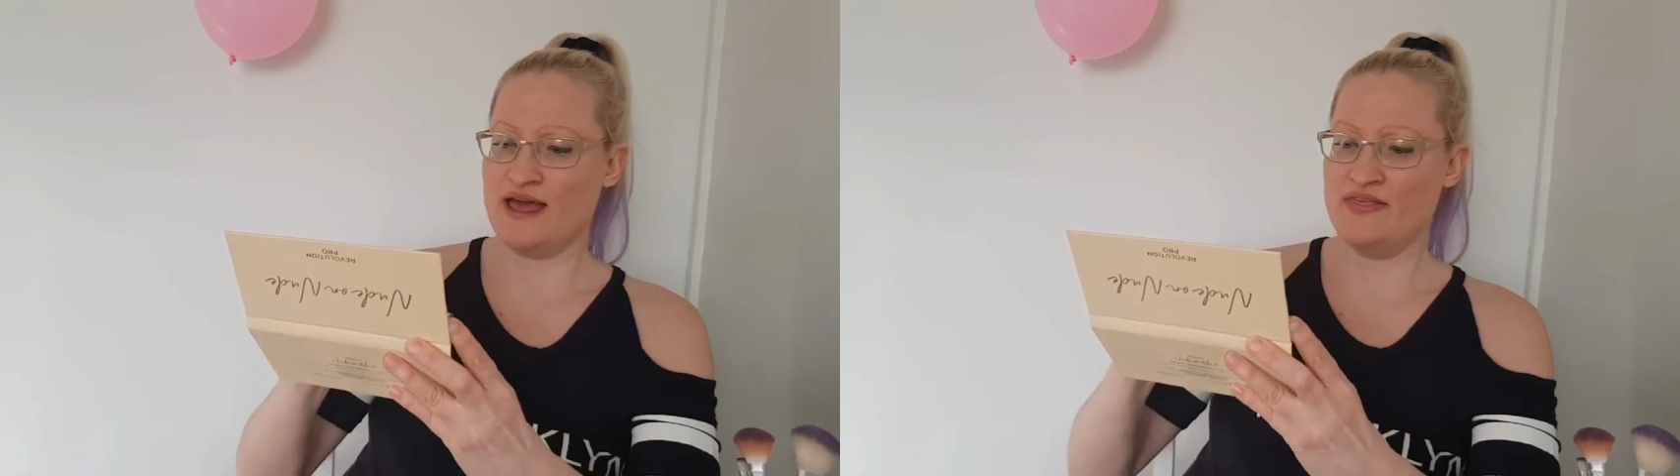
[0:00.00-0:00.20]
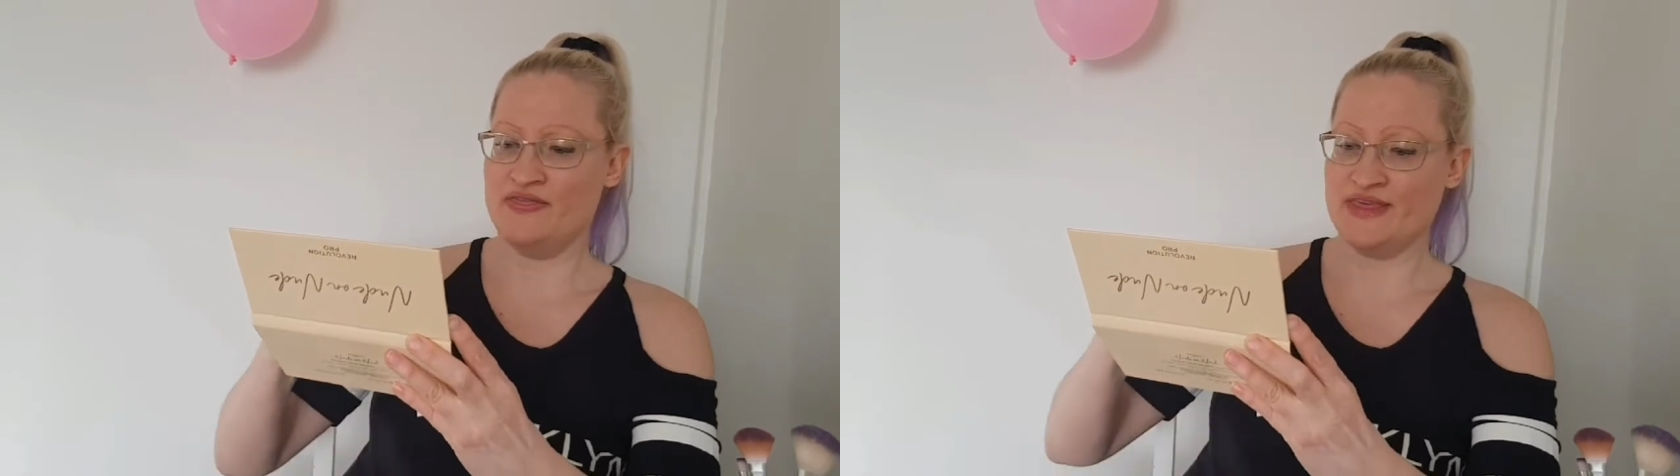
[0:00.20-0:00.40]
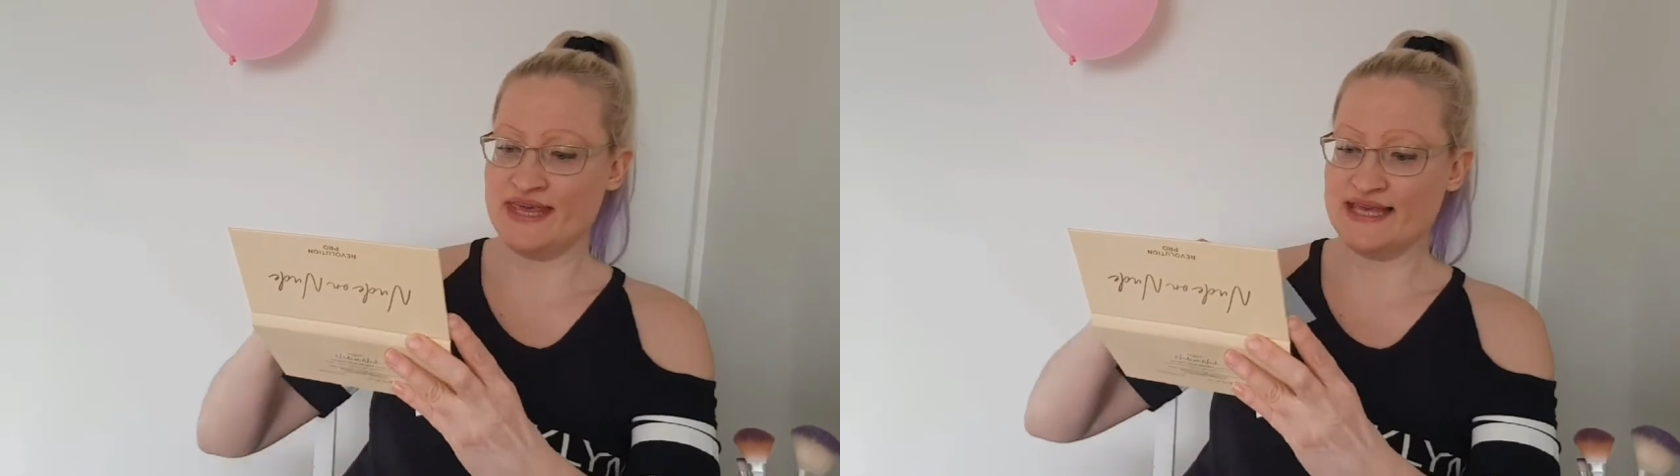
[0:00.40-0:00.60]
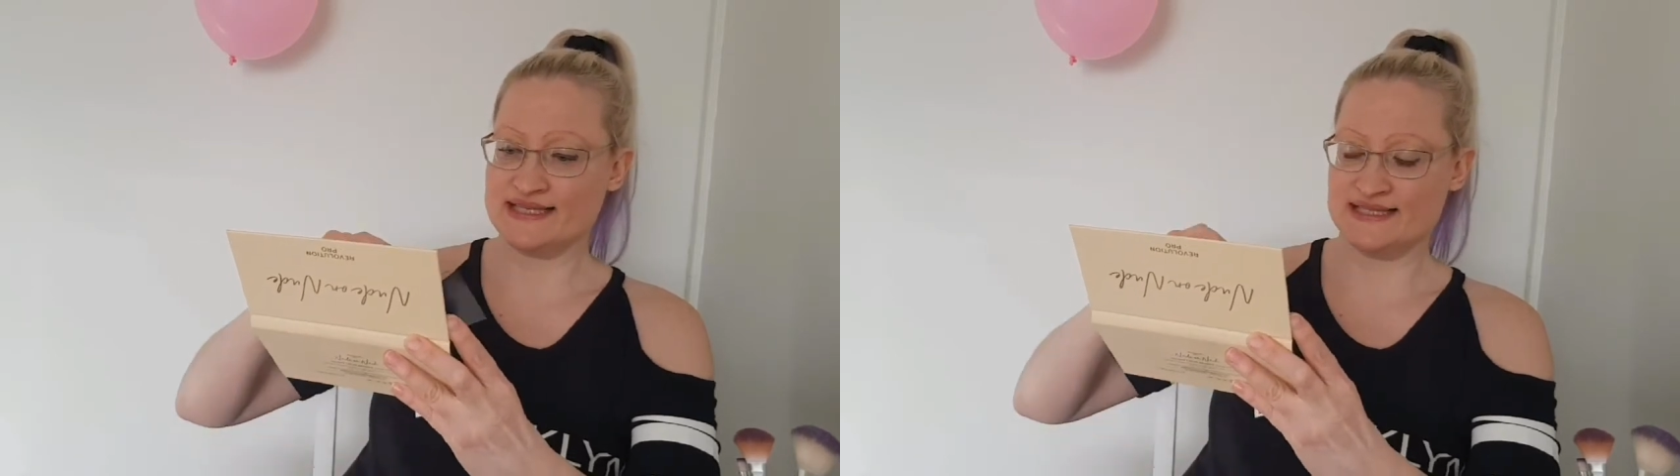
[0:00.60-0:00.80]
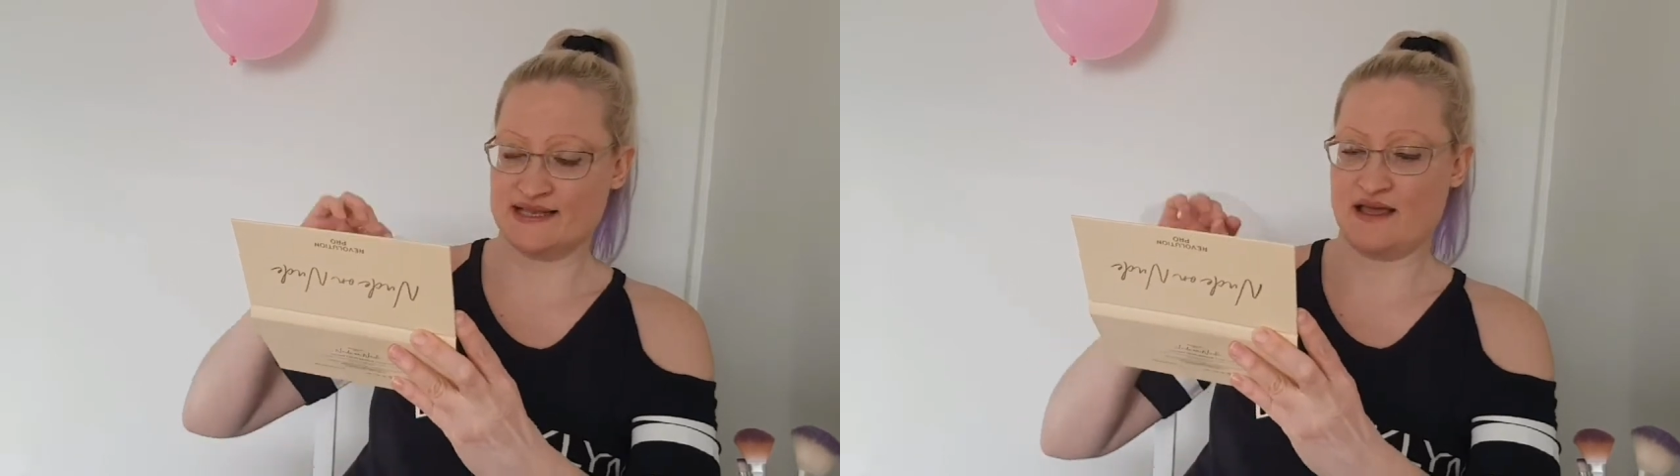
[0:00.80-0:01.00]
And
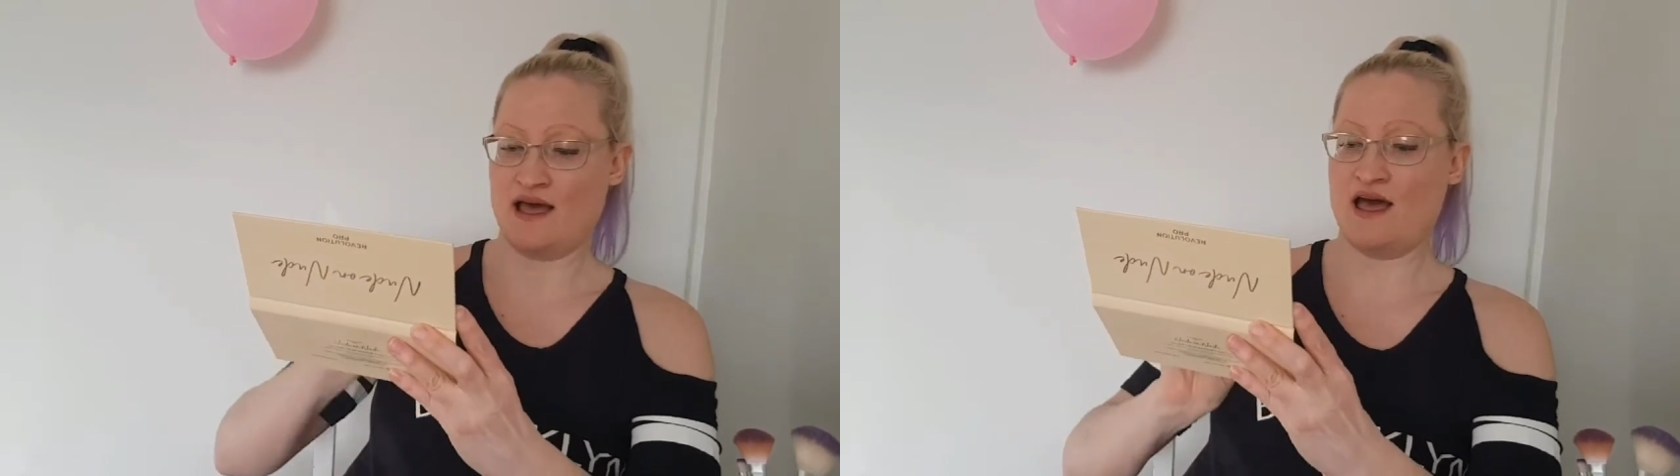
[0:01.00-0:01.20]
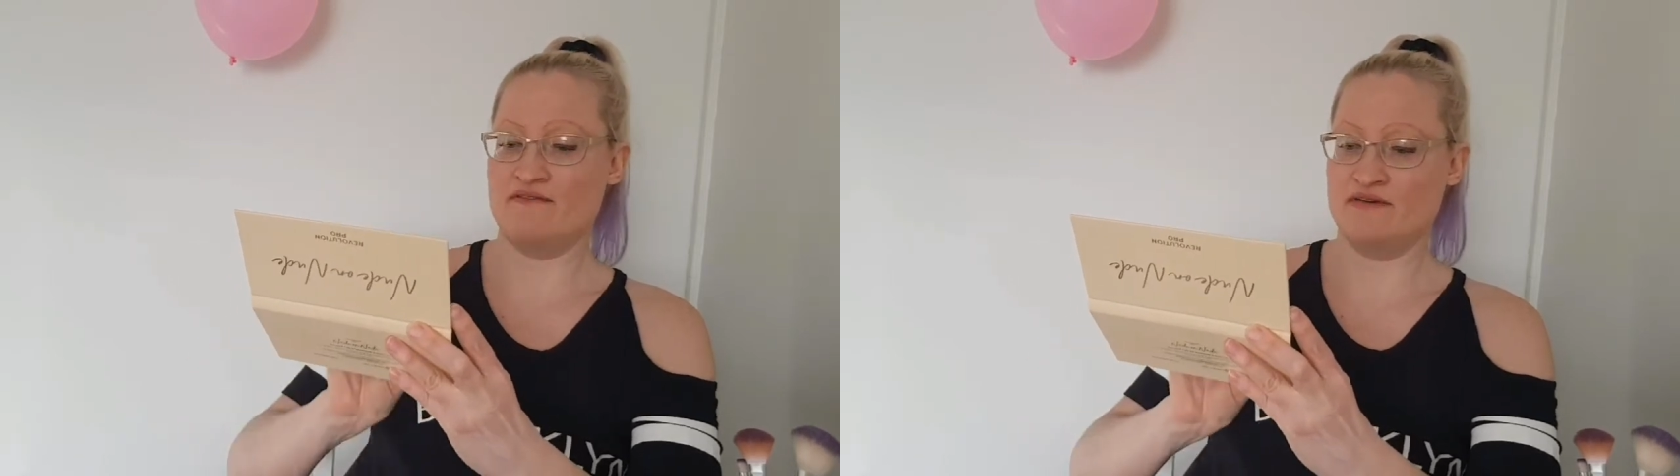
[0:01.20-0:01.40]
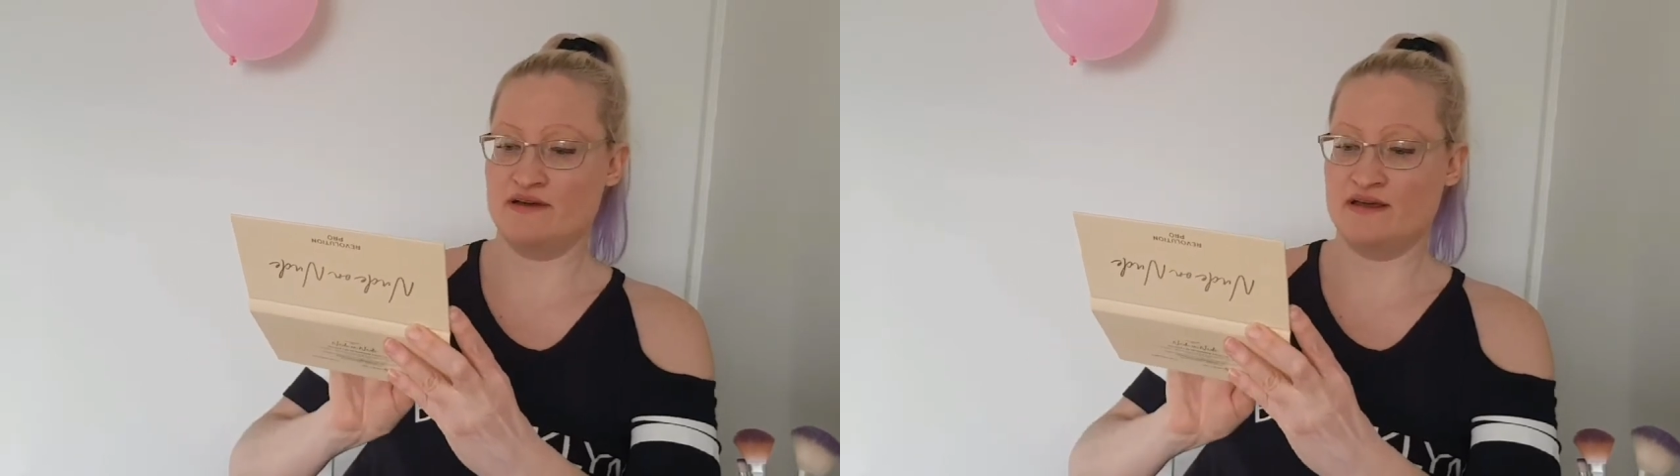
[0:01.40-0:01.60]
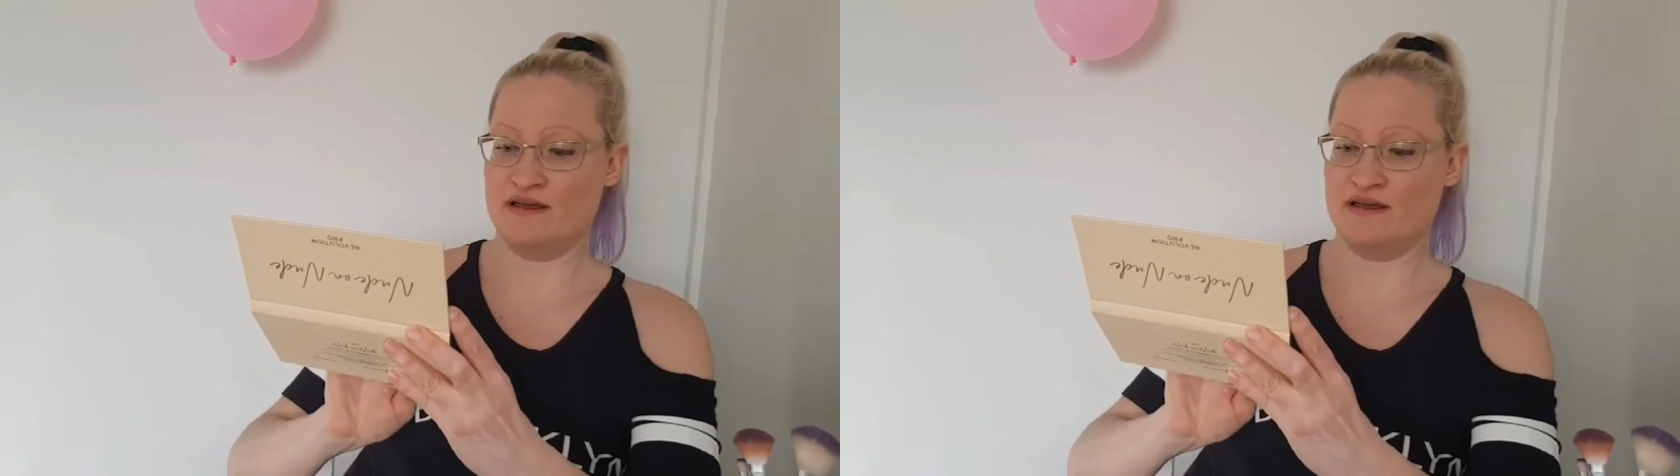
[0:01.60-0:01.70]
these have